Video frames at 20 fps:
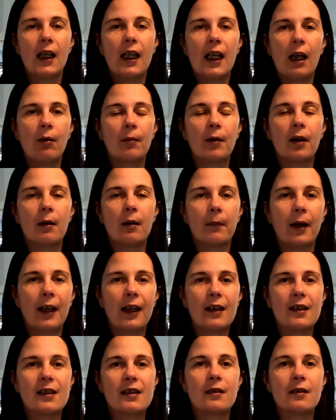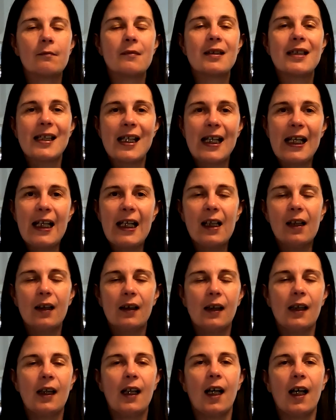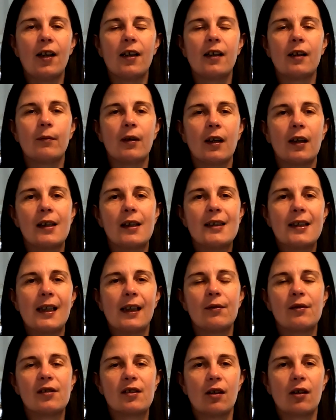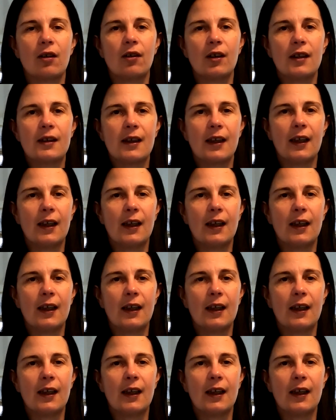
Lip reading: Now I'm going to make us some tea, and I think we're going to sit outside